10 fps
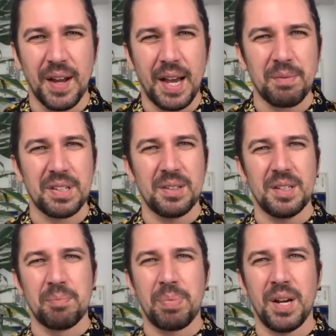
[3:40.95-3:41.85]

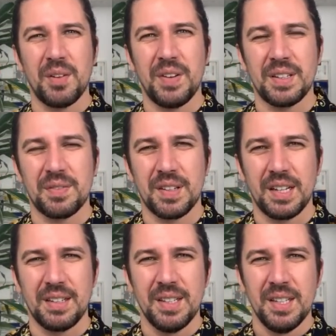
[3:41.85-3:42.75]
Absolutely perfect if
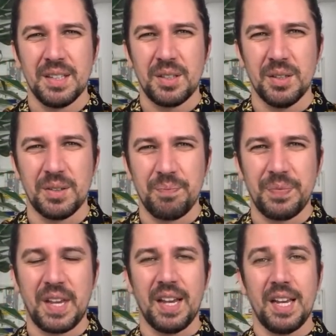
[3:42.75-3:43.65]
they could
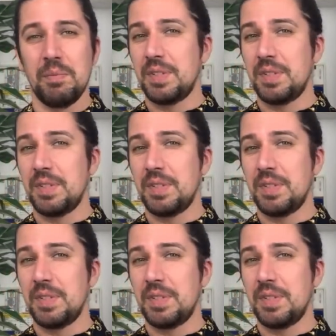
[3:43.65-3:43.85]
get him.